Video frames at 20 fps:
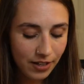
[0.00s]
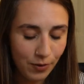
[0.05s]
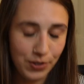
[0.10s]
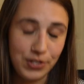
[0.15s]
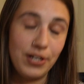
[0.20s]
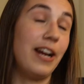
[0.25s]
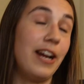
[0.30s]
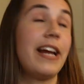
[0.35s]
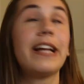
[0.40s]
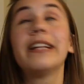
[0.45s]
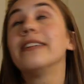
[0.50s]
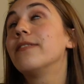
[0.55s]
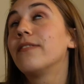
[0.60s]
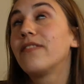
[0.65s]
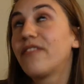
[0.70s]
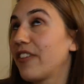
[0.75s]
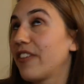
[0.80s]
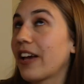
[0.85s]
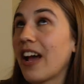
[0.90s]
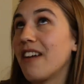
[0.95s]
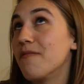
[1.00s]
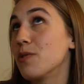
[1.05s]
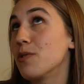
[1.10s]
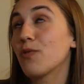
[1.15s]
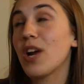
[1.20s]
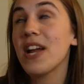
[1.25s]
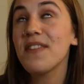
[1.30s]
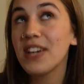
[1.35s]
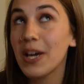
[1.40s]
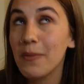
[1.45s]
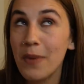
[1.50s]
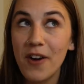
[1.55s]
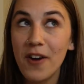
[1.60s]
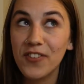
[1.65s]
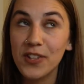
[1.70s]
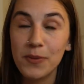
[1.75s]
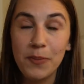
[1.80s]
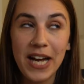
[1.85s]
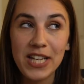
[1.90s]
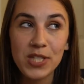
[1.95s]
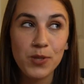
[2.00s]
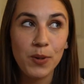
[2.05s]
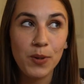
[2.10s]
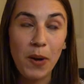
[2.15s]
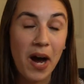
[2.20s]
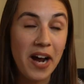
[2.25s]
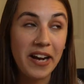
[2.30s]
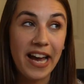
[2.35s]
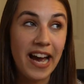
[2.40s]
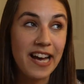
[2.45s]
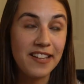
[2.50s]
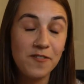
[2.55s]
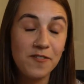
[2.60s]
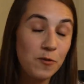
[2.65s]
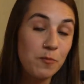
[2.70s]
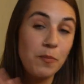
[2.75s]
which I feel like I've been raving about for the past 3 podcasts,